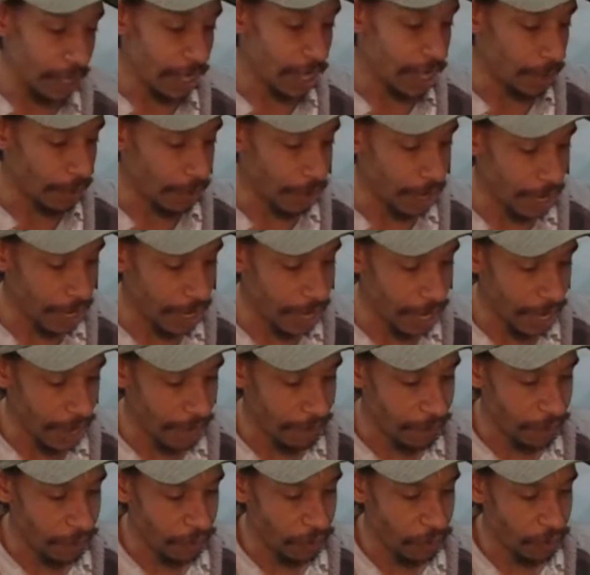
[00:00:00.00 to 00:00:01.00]
I'm glad to
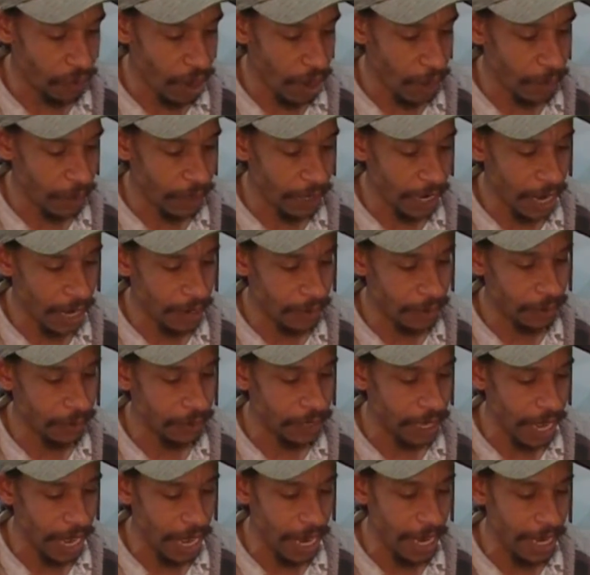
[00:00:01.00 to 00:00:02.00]
have those. Trapper Tackles,
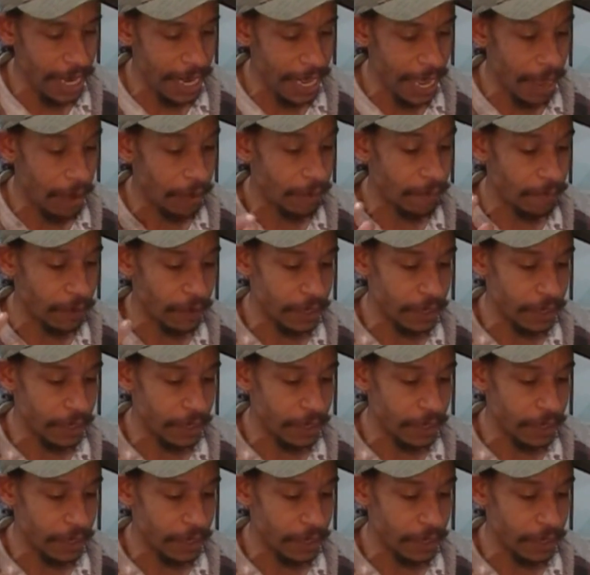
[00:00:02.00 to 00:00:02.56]
the 8-count for